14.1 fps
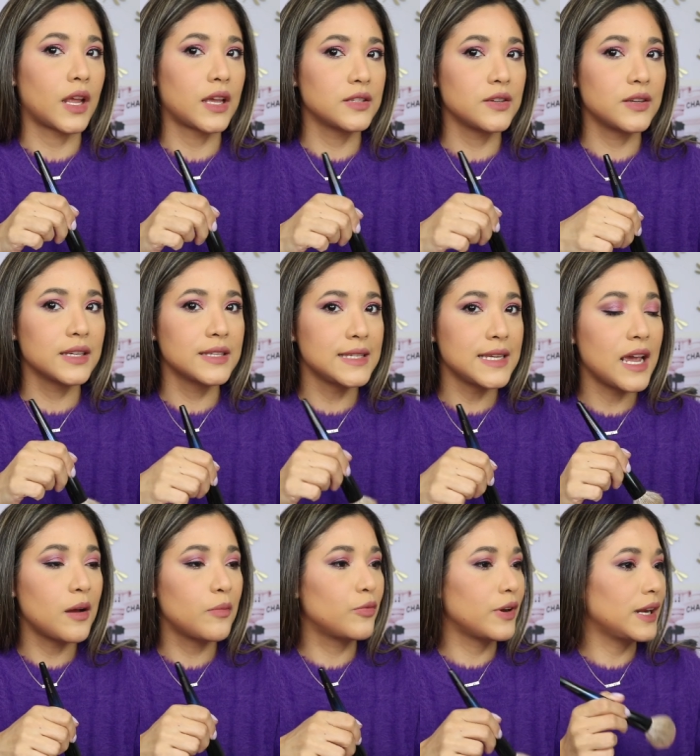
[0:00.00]
As you can see,
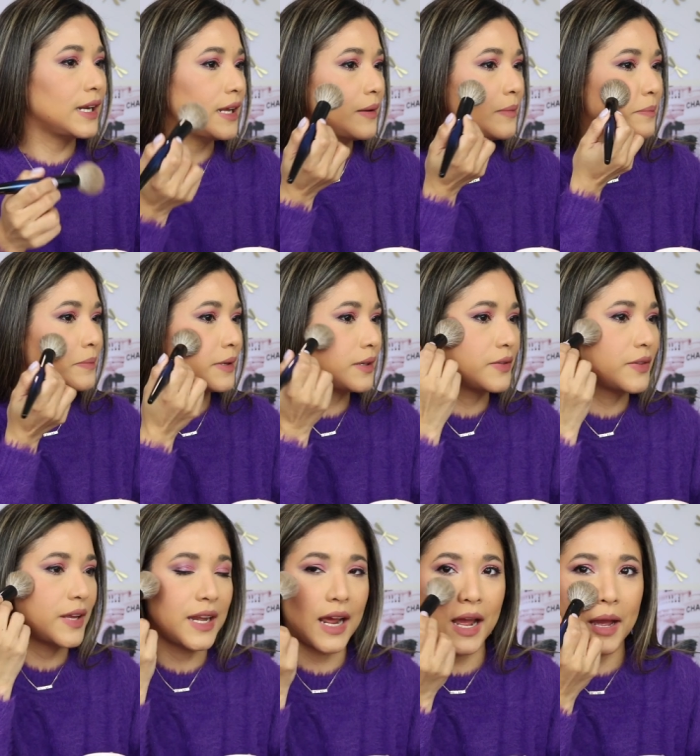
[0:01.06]
I'm really
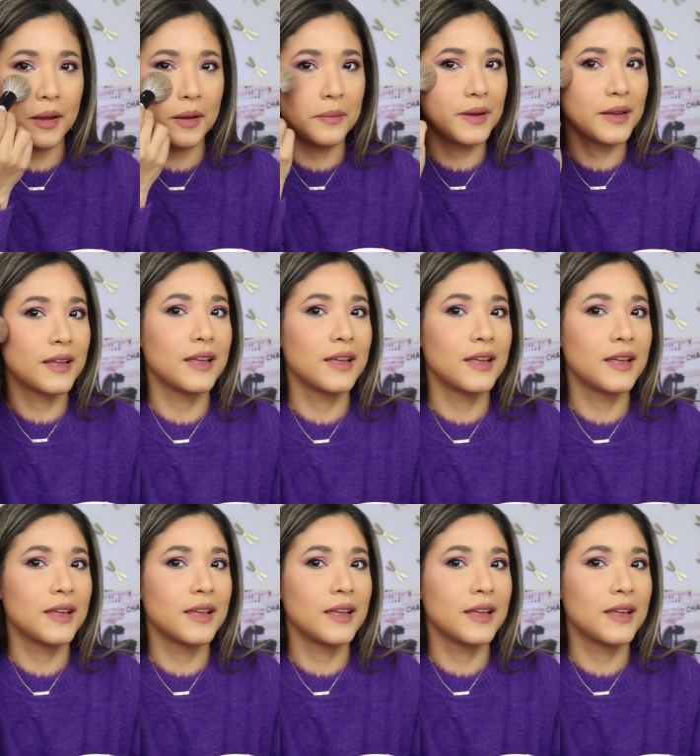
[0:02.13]
building up